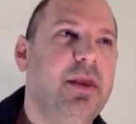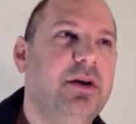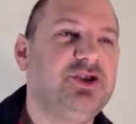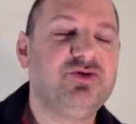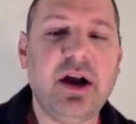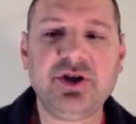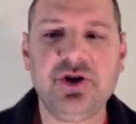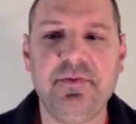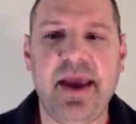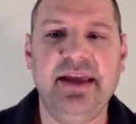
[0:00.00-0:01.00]

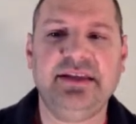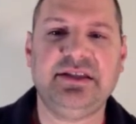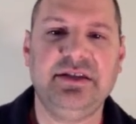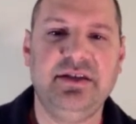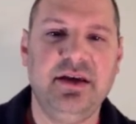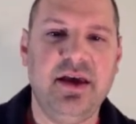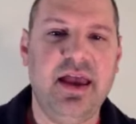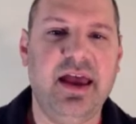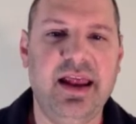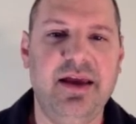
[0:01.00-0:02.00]
structure-based
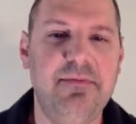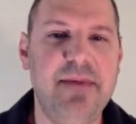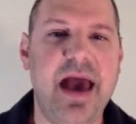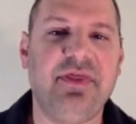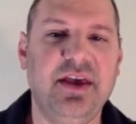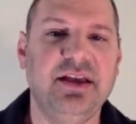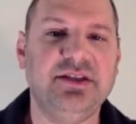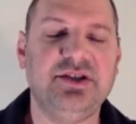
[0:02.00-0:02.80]
methods